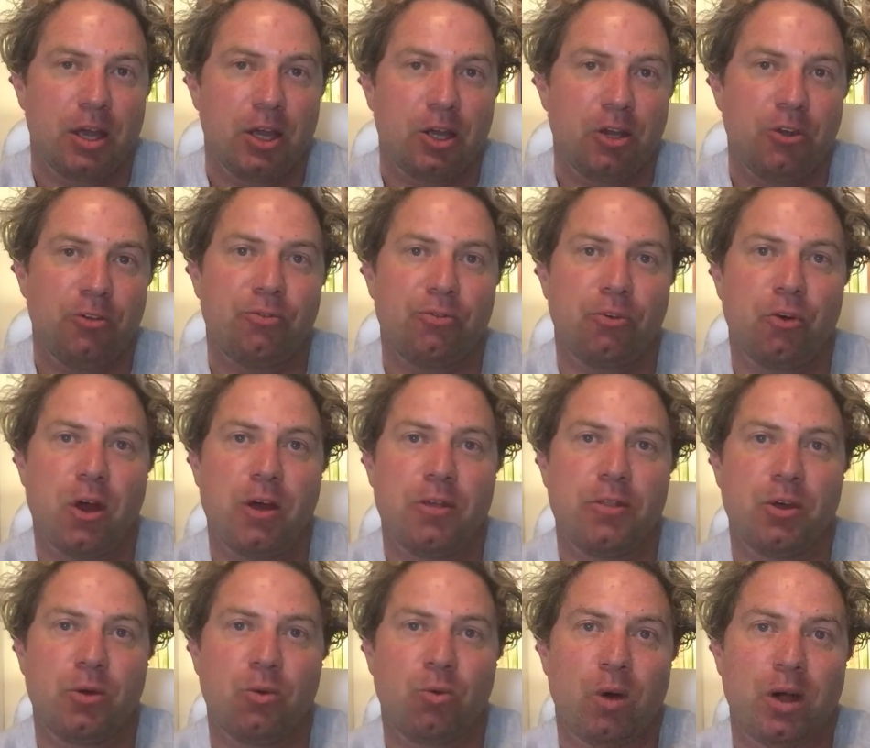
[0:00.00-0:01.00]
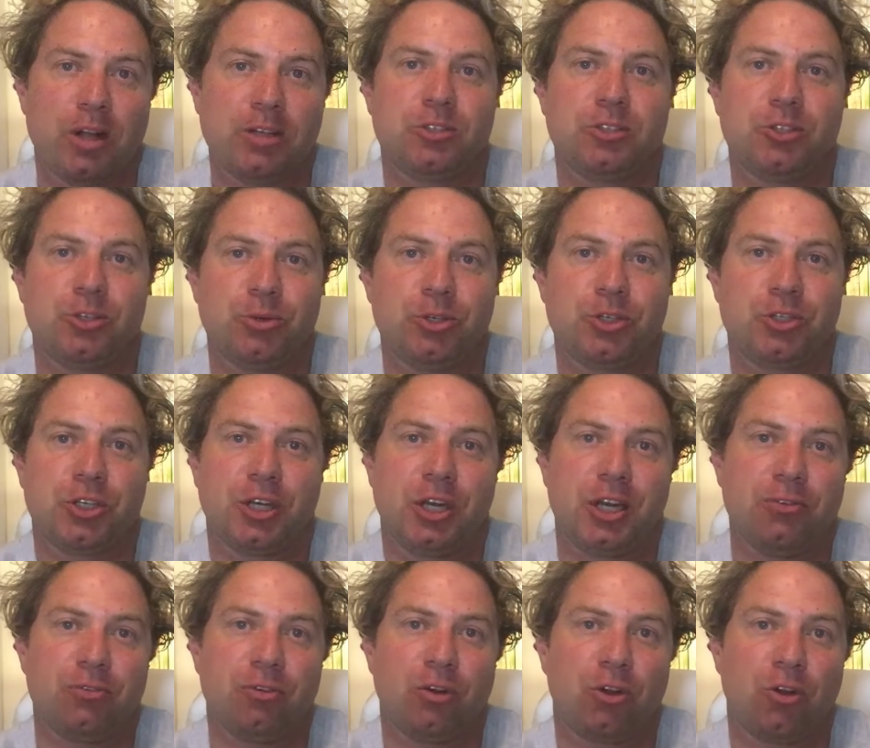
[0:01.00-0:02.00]
You find that once you
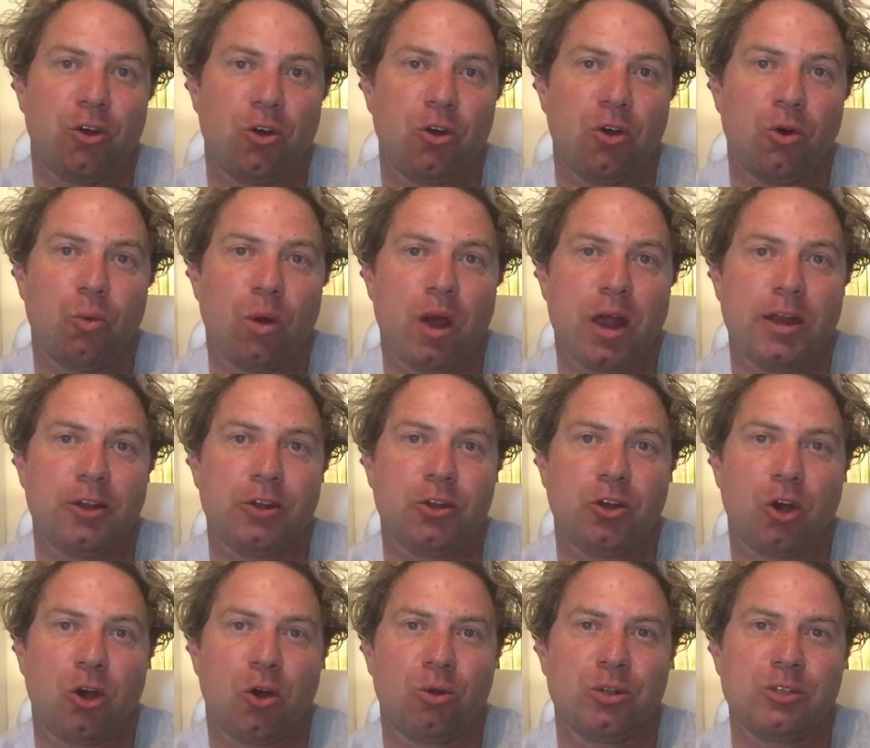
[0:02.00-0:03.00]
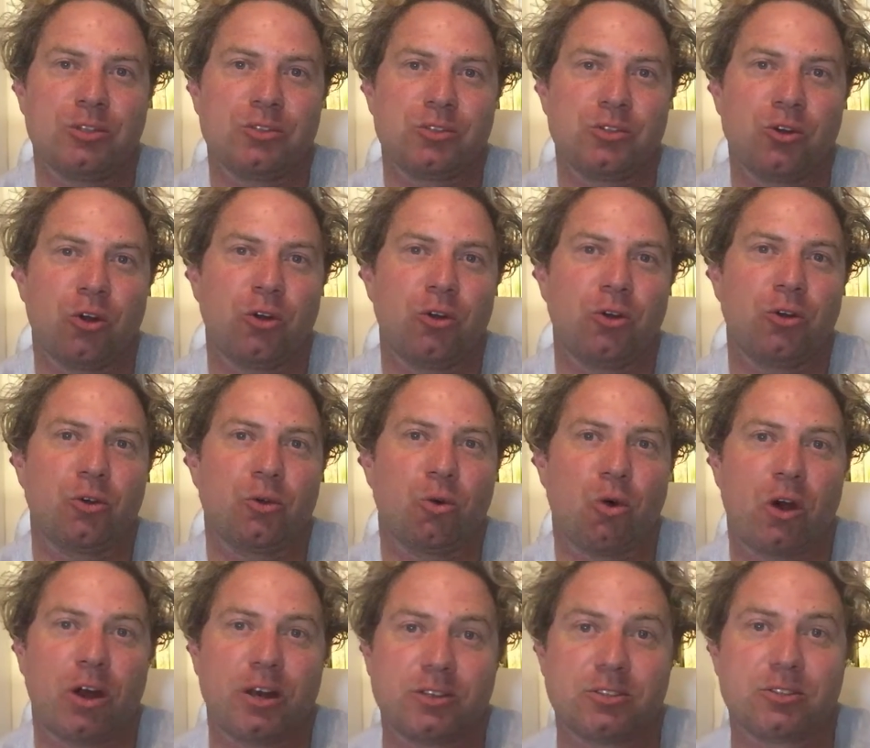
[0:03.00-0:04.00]
achieve a long-awaited goal, it's not
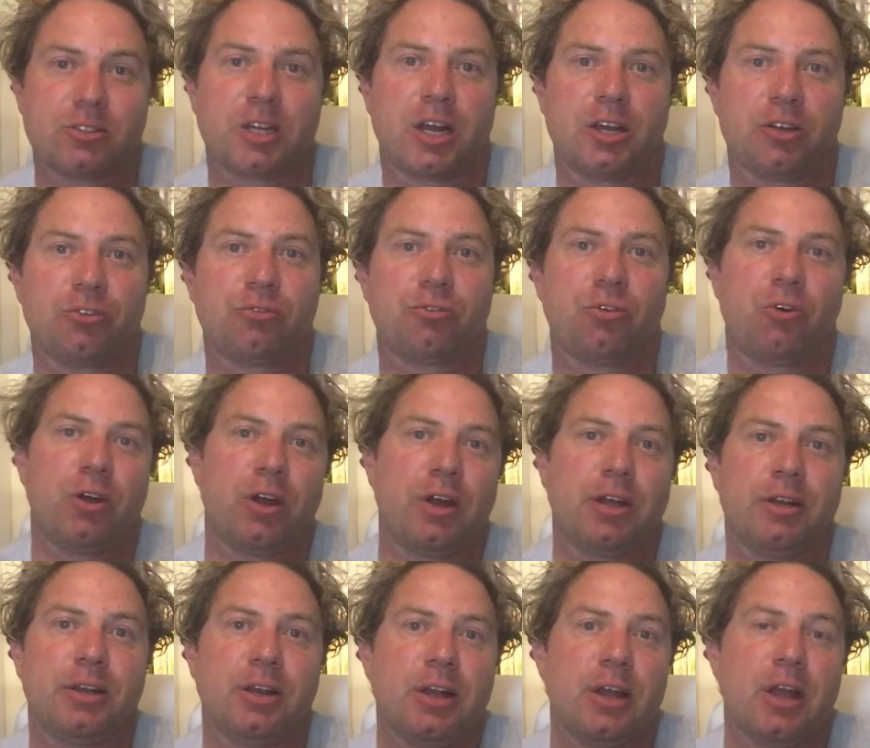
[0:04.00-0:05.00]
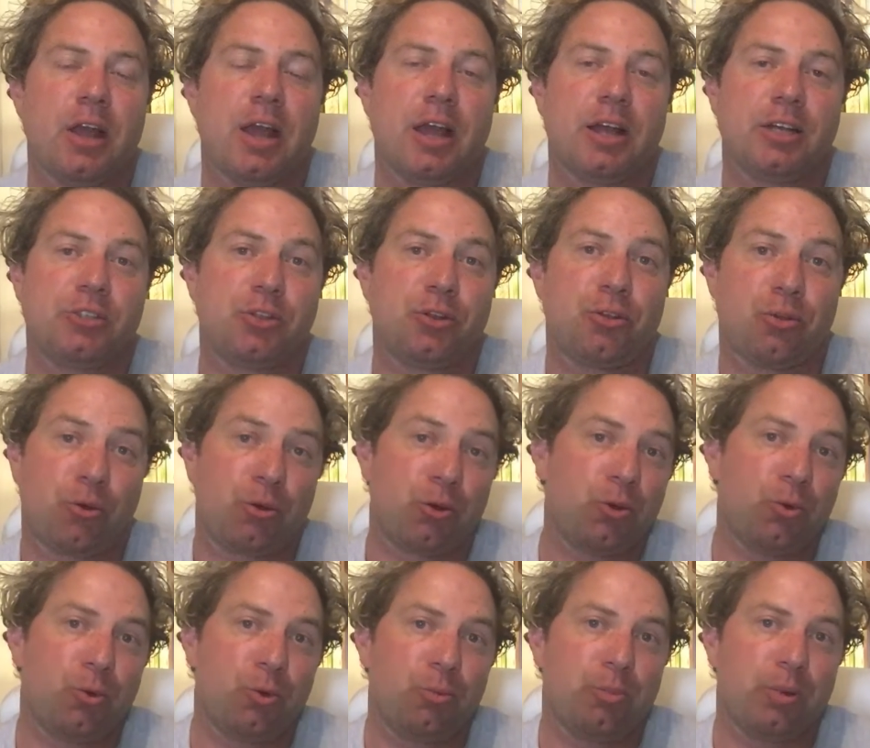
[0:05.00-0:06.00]
quite as satisfying as you thought
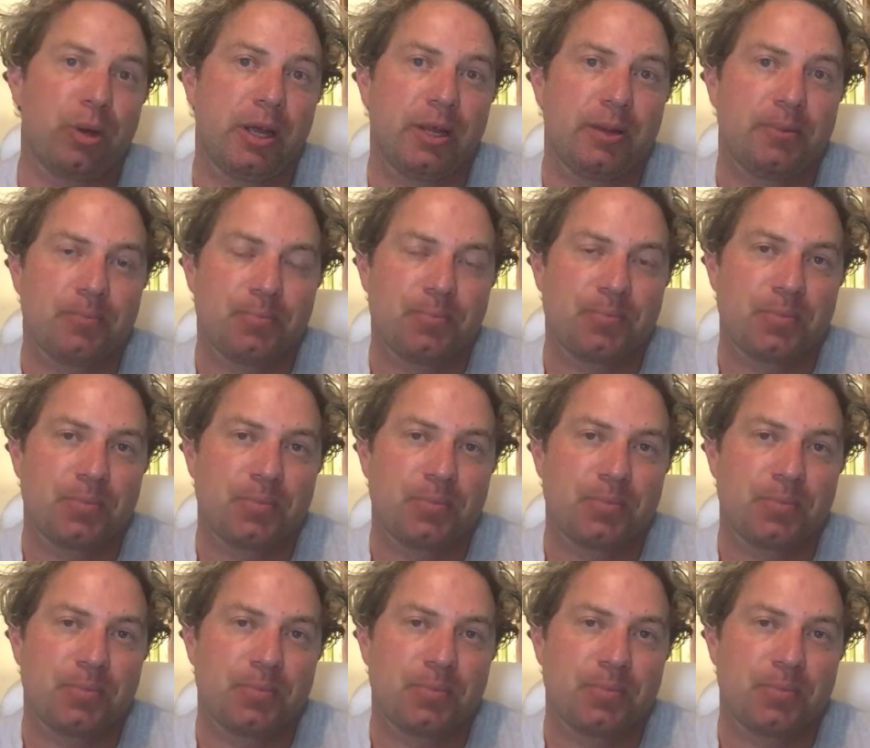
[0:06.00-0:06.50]
it would be.